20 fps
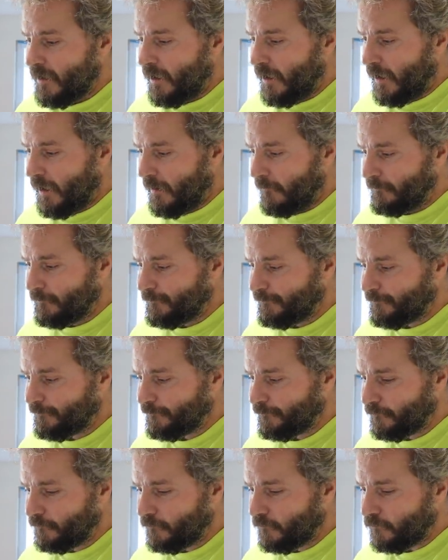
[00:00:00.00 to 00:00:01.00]
Um,
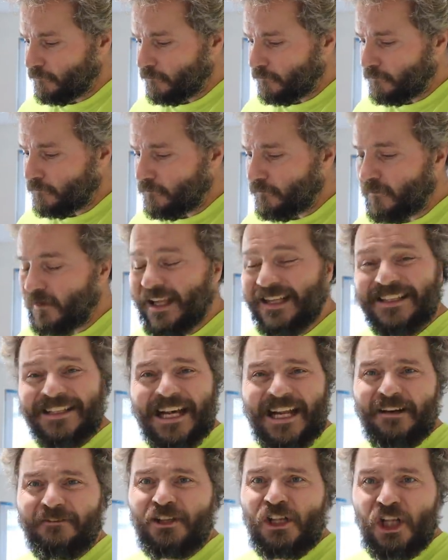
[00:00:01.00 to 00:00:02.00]
you
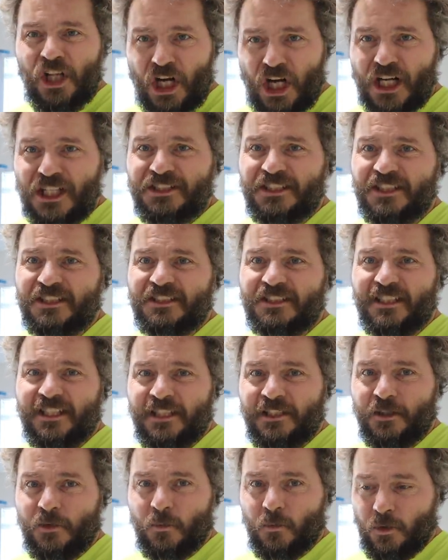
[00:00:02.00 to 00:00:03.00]
gotta have closets
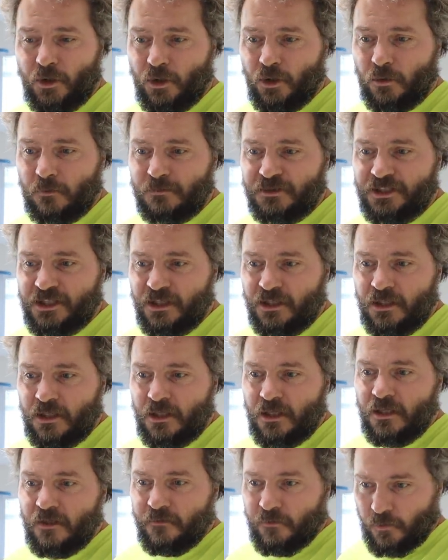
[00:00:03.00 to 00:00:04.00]
in your rooms
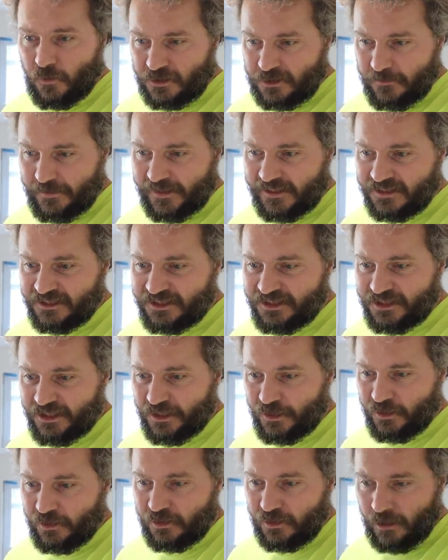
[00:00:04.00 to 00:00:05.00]
for it to be
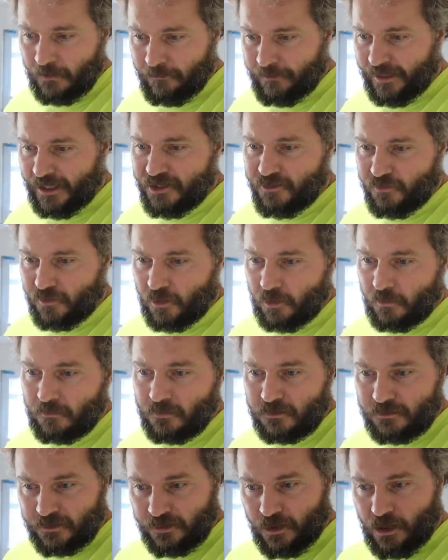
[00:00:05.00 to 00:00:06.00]
considered a
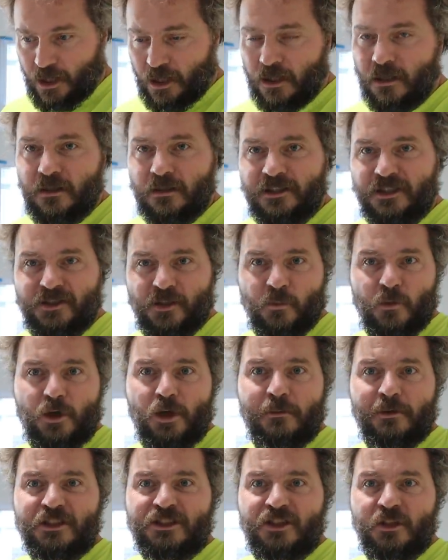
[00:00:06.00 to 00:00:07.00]
bedroom. There are, there's a
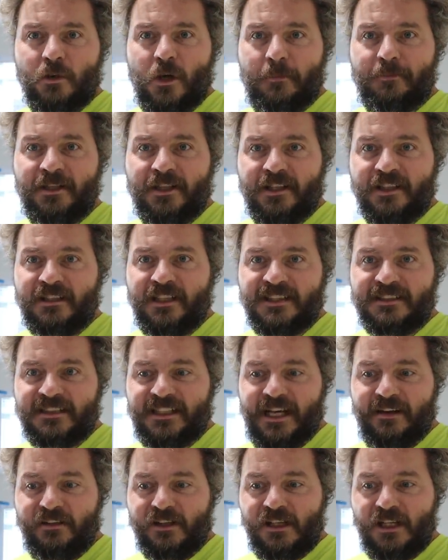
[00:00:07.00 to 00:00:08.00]
room or two up there that
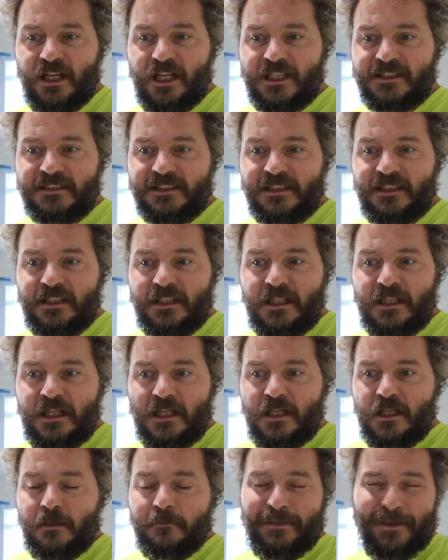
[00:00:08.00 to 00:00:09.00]
doesn't have a closet,
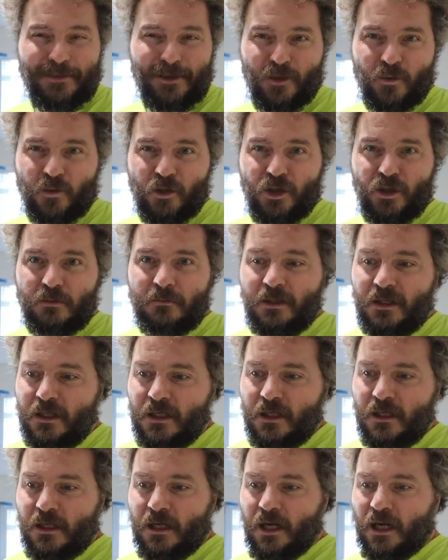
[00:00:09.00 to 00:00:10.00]
maybe a room,
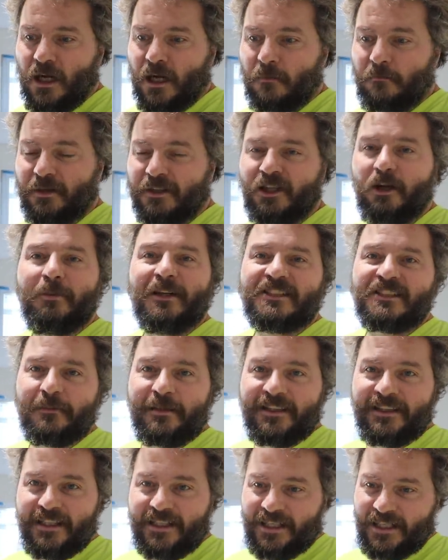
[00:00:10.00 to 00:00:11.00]
uh, but nobody's
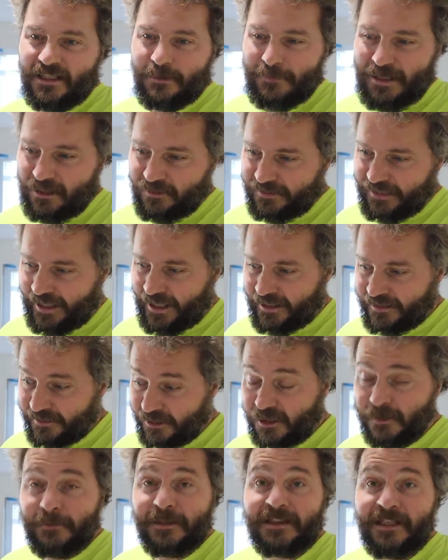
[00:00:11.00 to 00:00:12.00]
gonna be thinking about that.
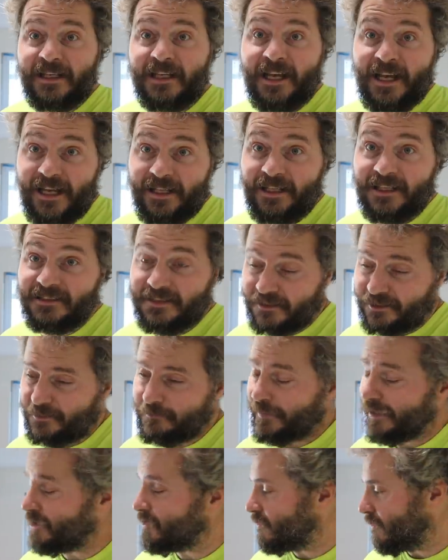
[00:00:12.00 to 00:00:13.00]
They're gonna be thinking, hey, that's
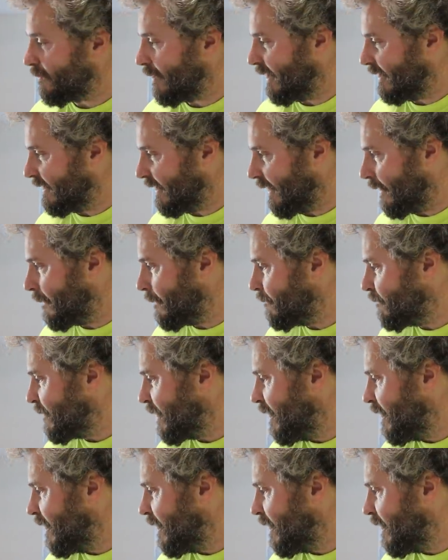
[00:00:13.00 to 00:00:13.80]
another bedroom right there.